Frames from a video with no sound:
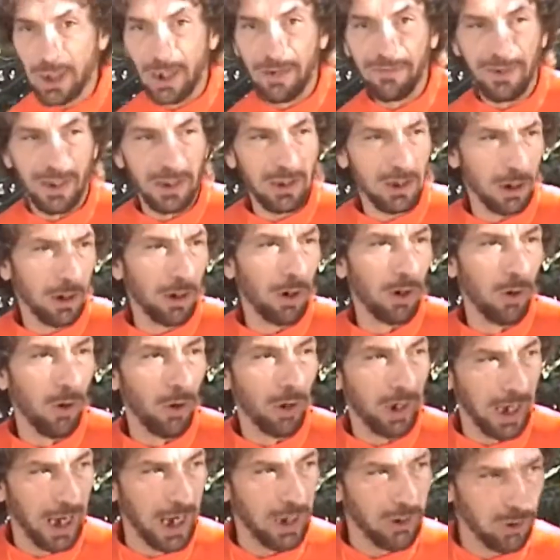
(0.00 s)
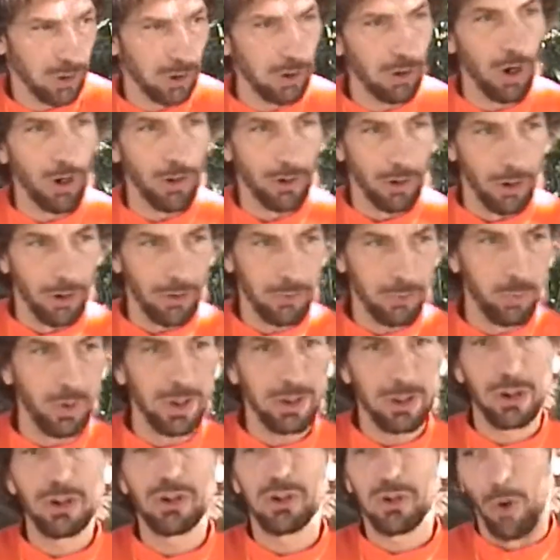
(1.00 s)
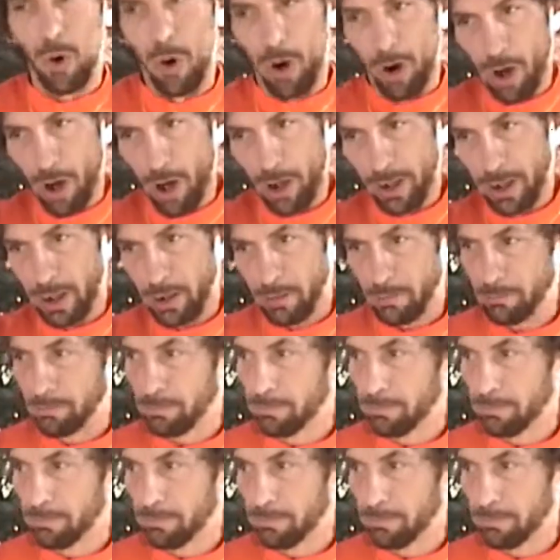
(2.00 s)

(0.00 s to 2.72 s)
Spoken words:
a physical location on Earth with a store on it?